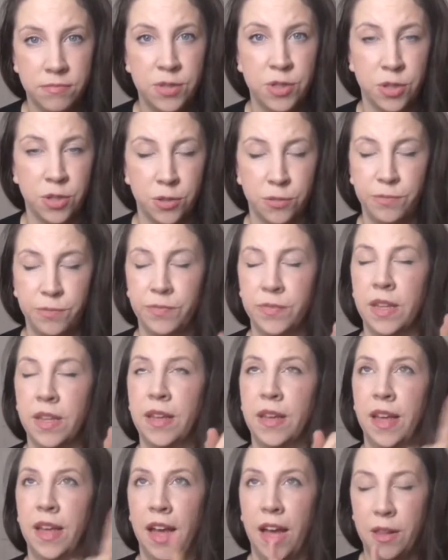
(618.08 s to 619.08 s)
two
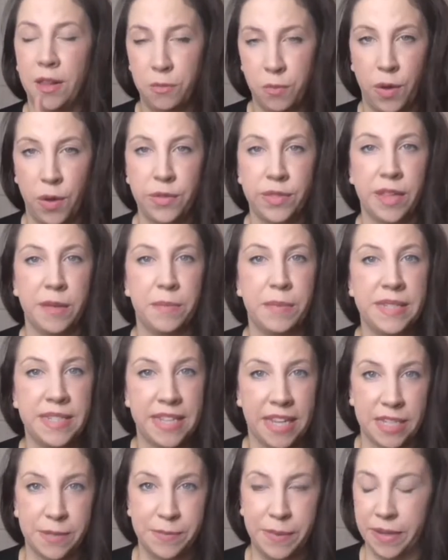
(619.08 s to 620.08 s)
and one that'll be
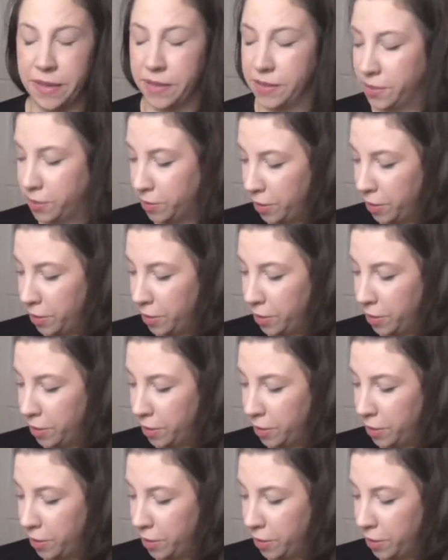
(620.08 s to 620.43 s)
six months.